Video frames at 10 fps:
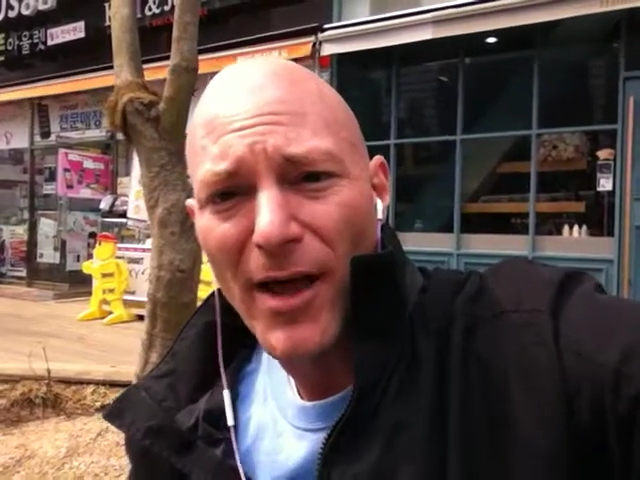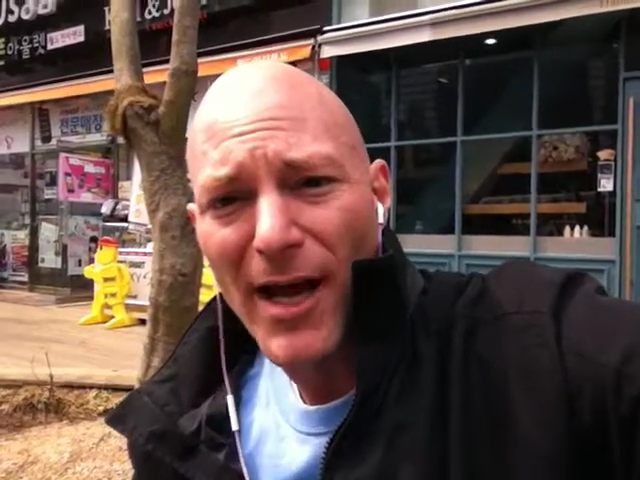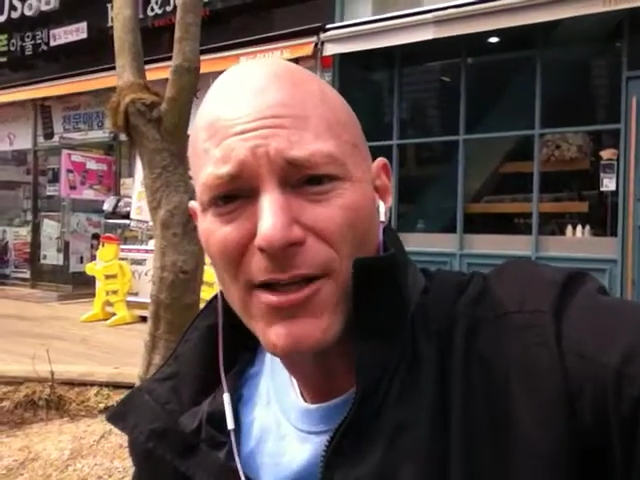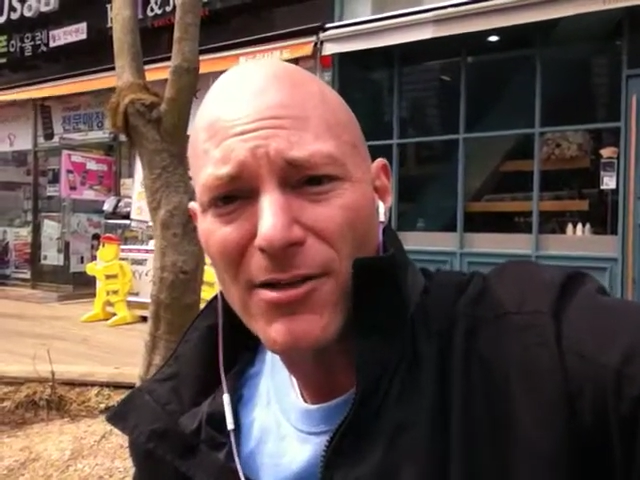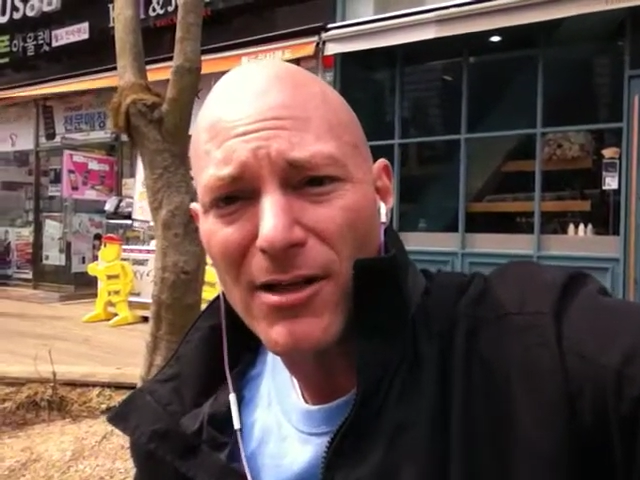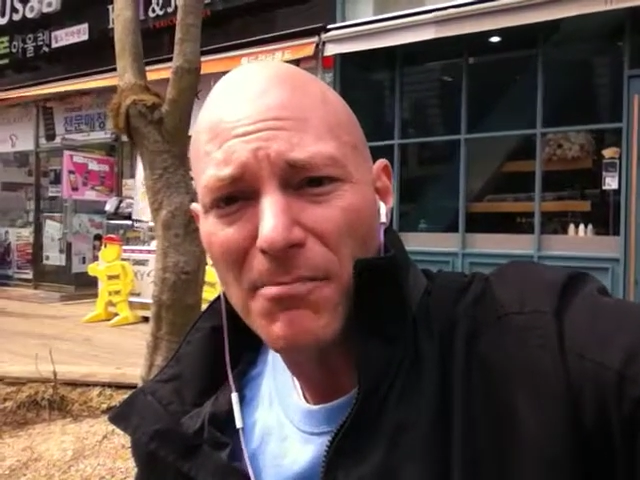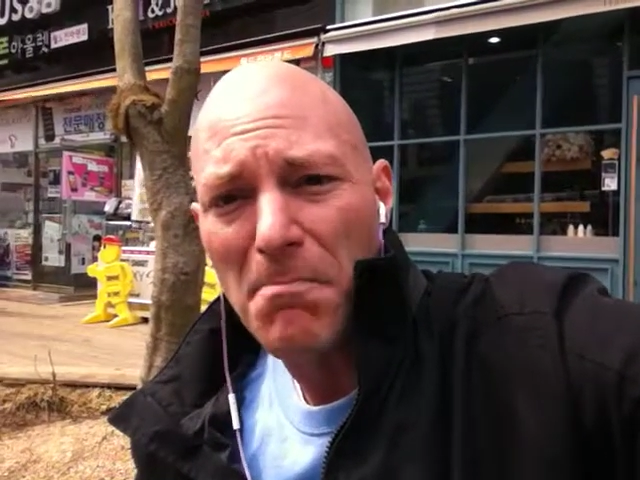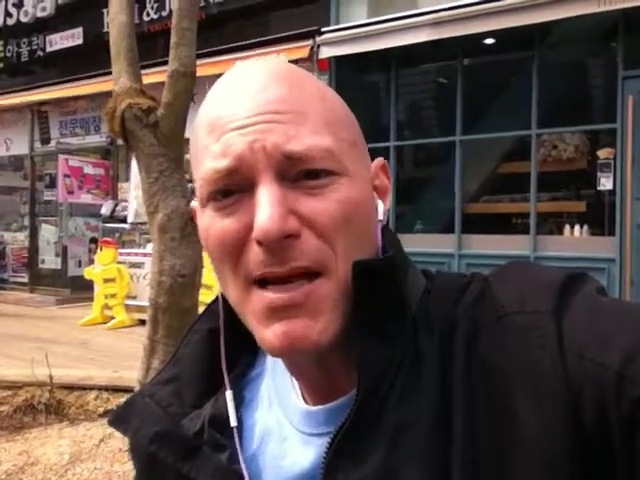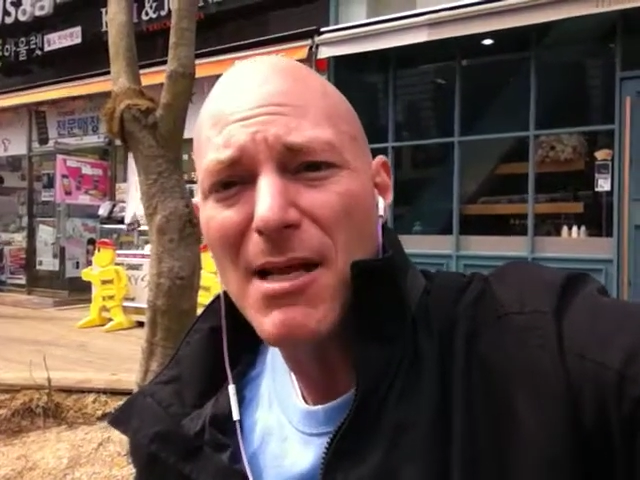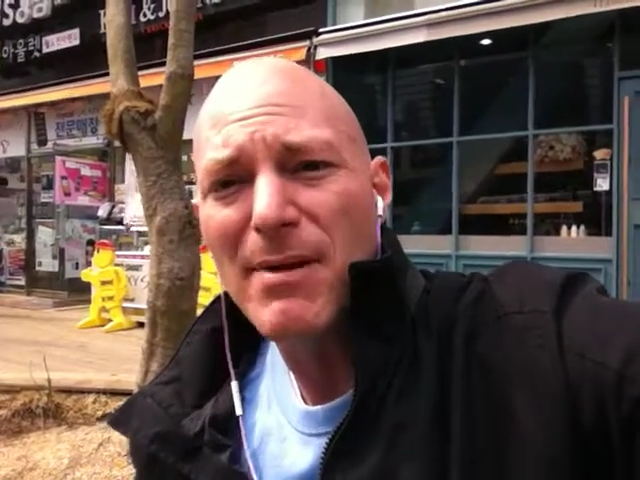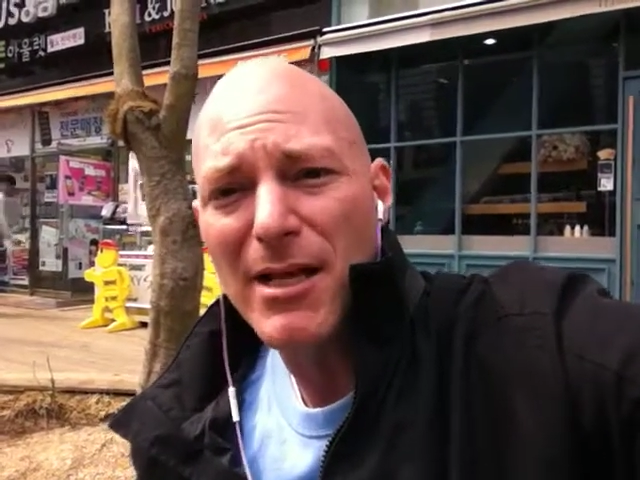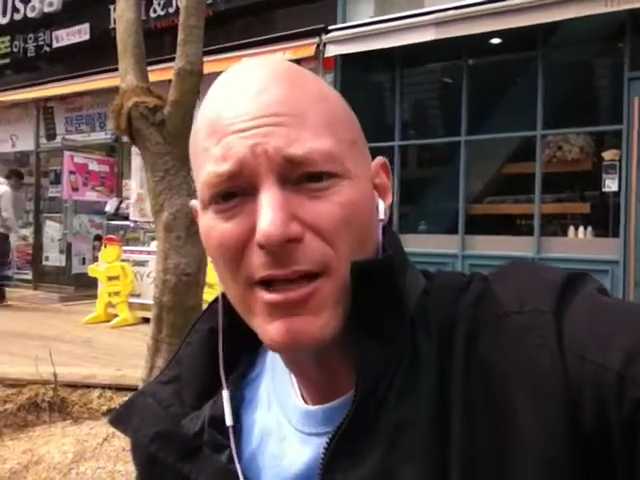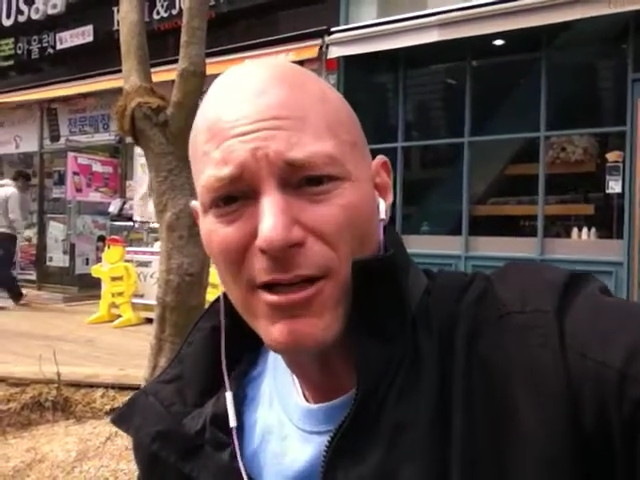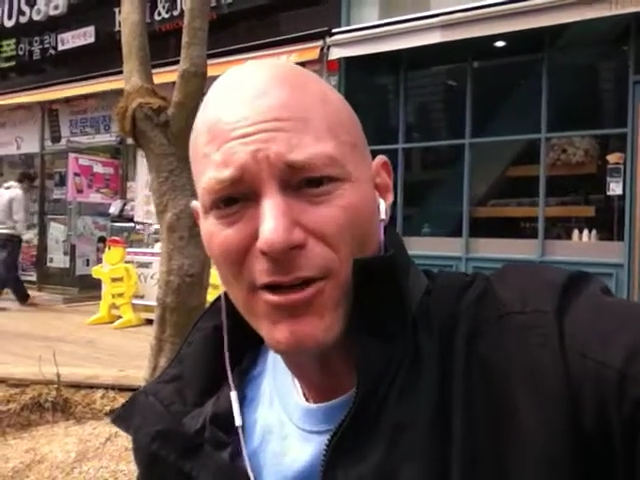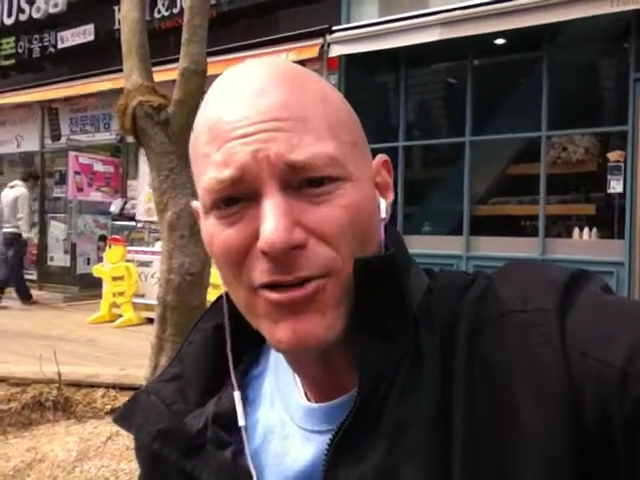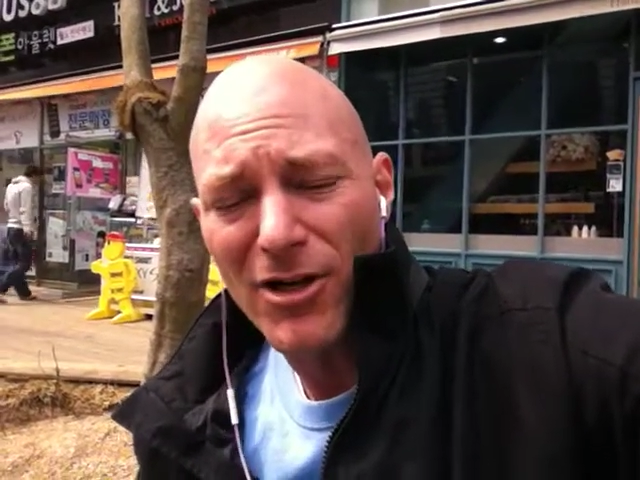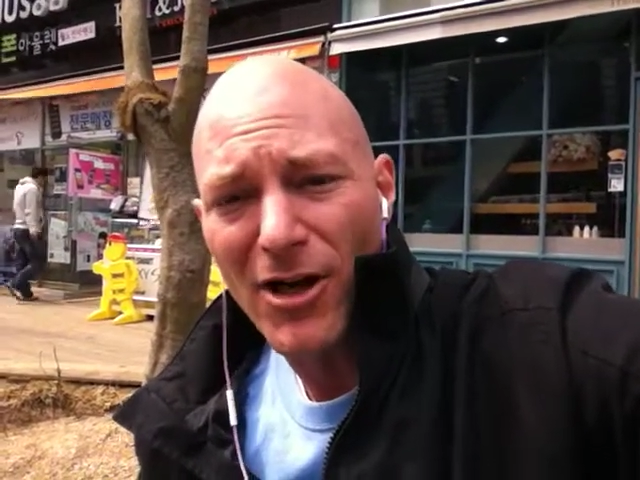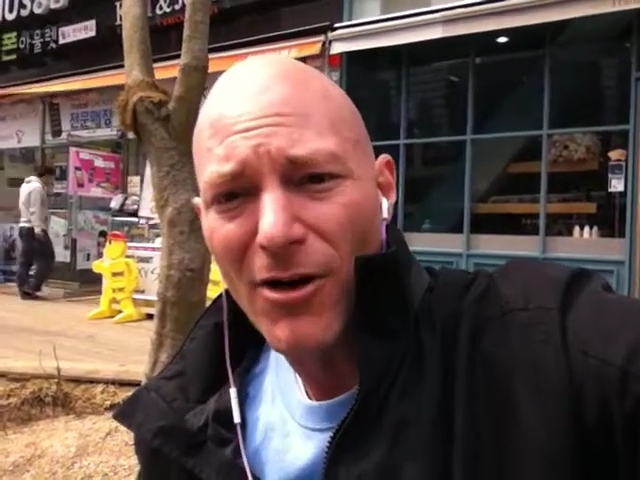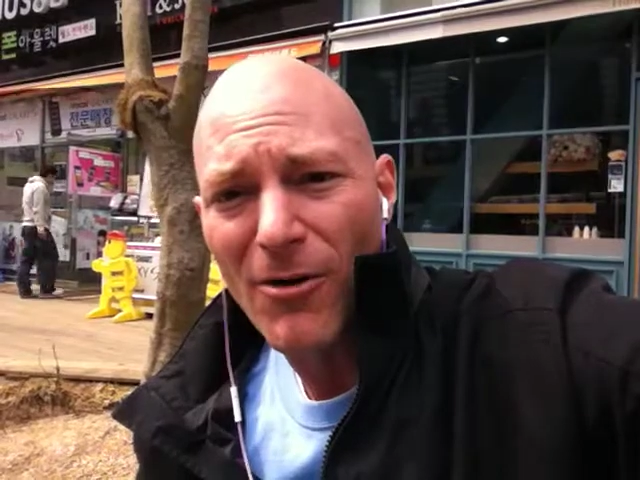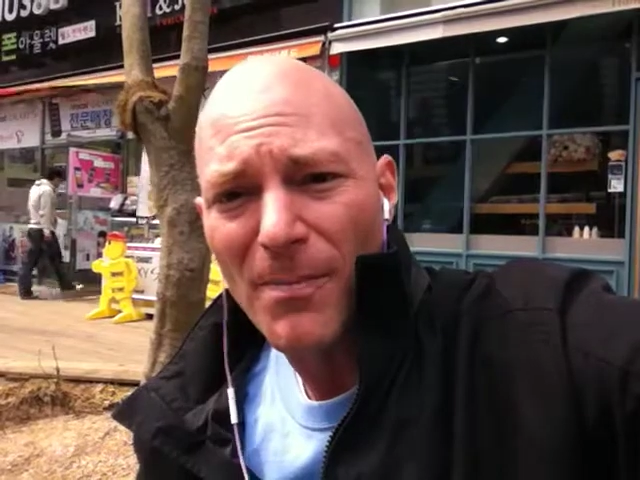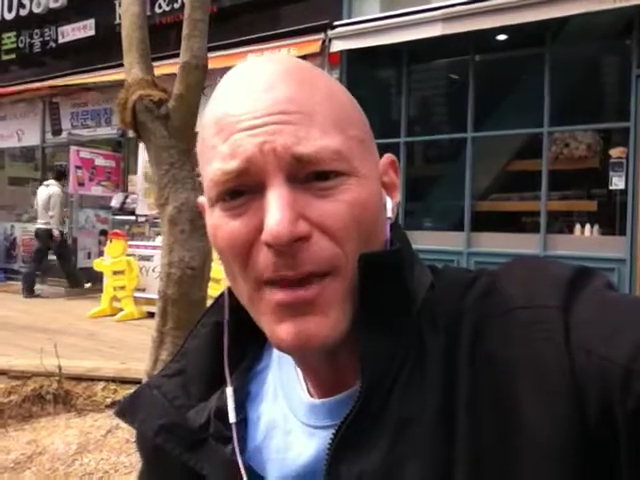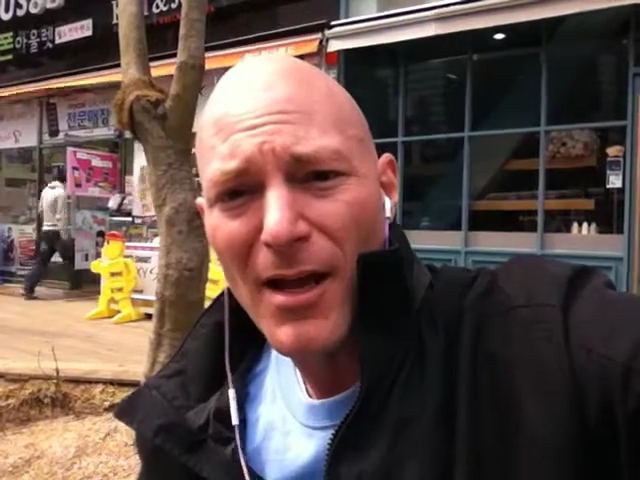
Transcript: that many, many years ago,